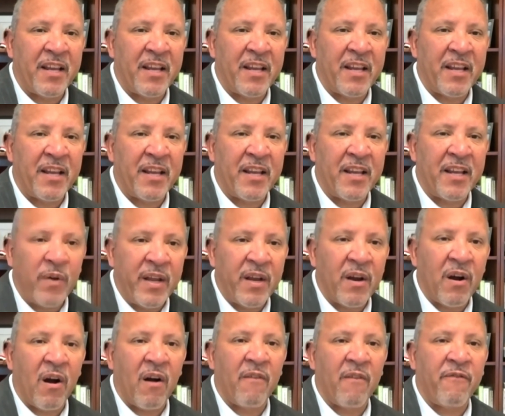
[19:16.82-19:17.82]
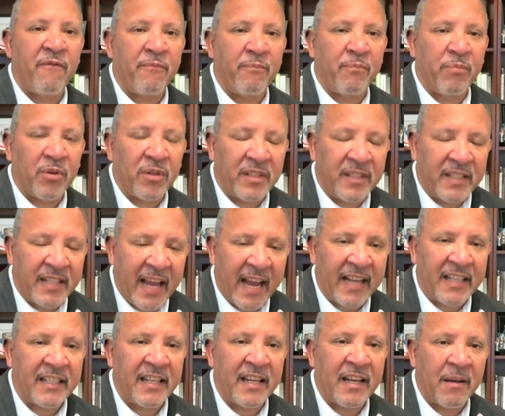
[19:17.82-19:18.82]
sure that we are
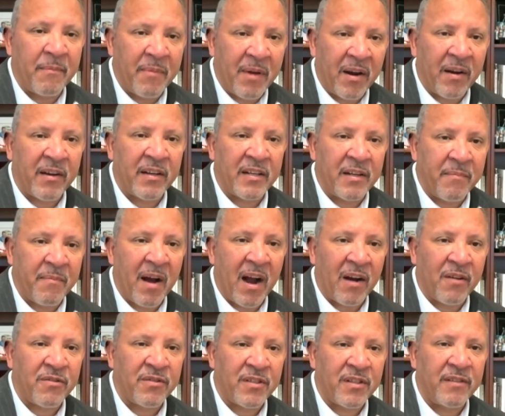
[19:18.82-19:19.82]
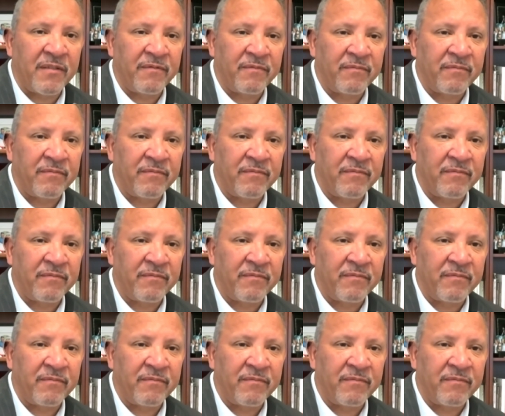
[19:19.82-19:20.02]
protecting American democracy.